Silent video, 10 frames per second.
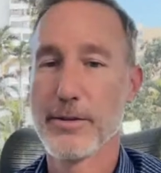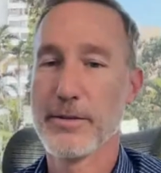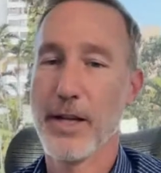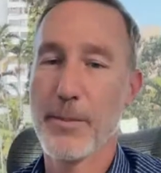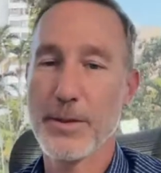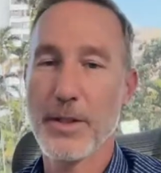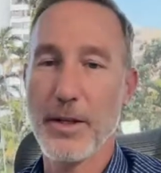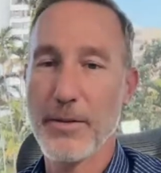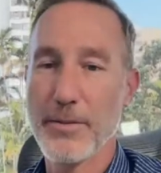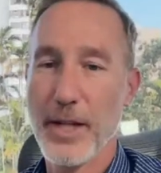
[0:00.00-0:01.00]
I'm just
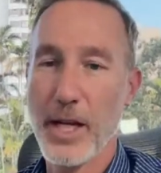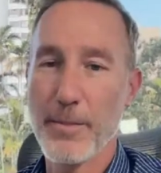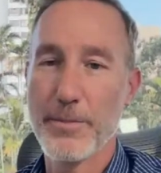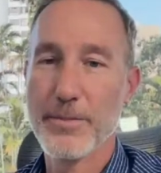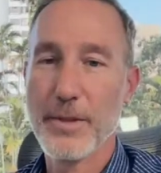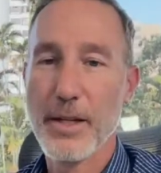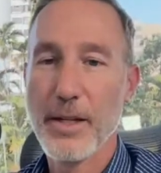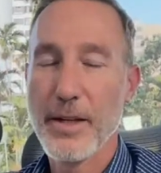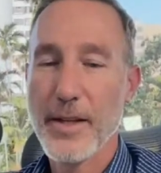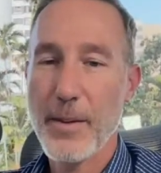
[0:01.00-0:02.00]
kidding. Yeah,
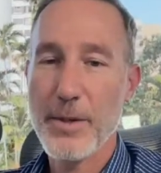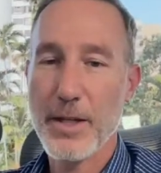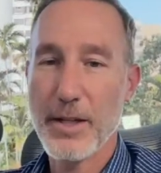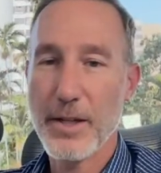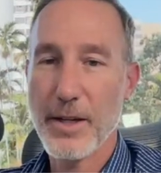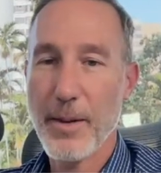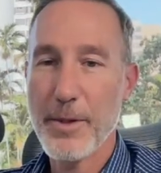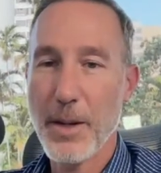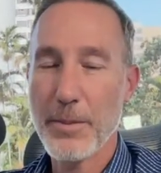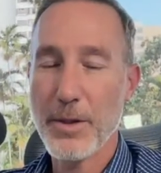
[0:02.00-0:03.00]
that'd be uh, that'd
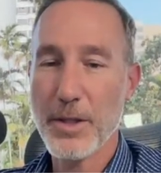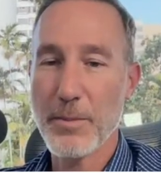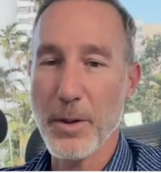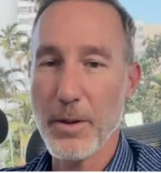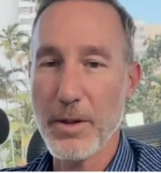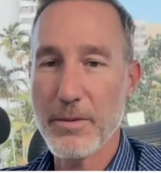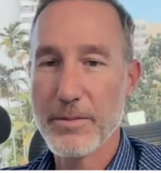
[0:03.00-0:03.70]
be up to the community.